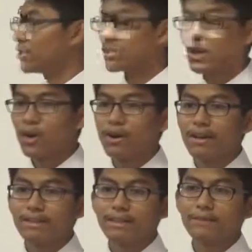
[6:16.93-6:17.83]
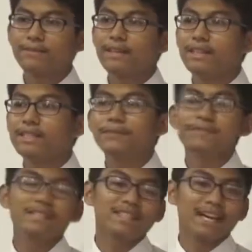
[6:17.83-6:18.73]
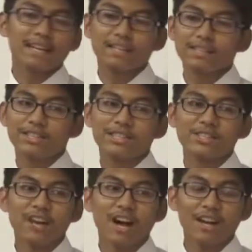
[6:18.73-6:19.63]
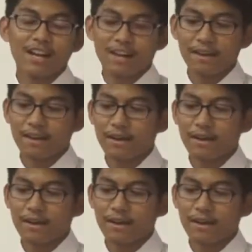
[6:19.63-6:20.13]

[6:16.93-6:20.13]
So she feels like she's not